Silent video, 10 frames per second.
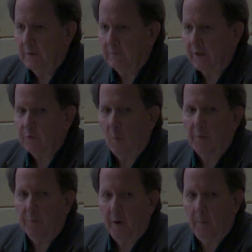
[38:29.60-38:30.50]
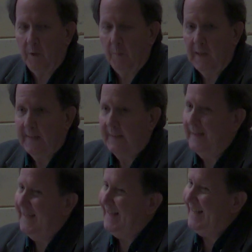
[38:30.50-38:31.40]
That's one problem.
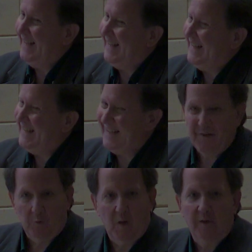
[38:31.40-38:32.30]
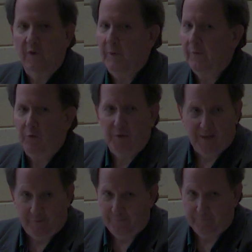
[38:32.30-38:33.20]
Neither one of them ever
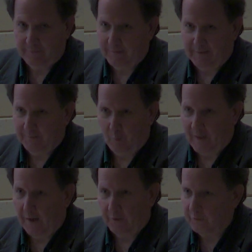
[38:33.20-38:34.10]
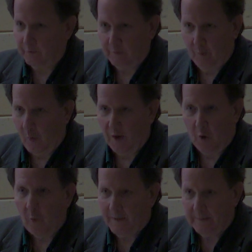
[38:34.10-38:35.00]
left and went out to
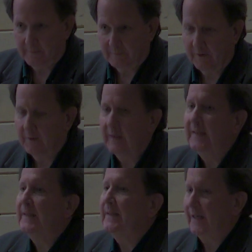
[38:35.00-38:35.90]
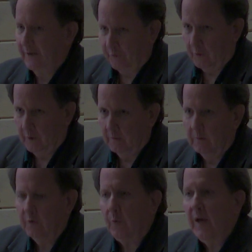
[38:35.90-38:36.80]
Wyoming, ever.
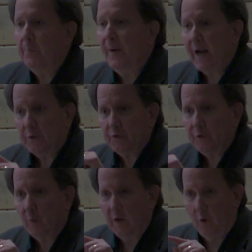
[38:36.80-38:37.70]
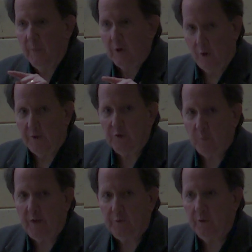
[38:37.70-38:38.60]
Twain passed through Wyoming on his
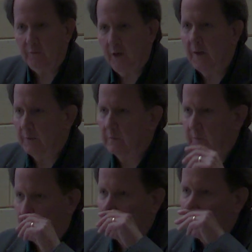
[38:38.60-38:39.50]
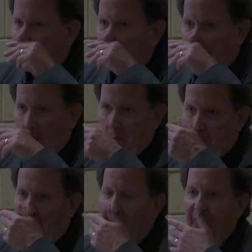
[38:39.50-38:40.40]
way to Nevada in a stagecoach
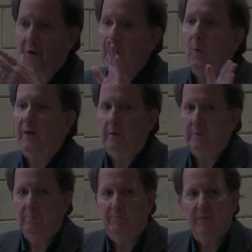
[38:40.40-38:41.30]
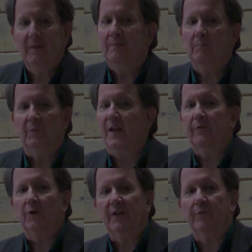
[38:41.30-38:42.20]
very quickly.
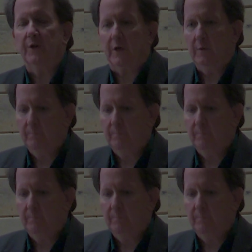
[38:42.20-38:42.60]
Never lived there.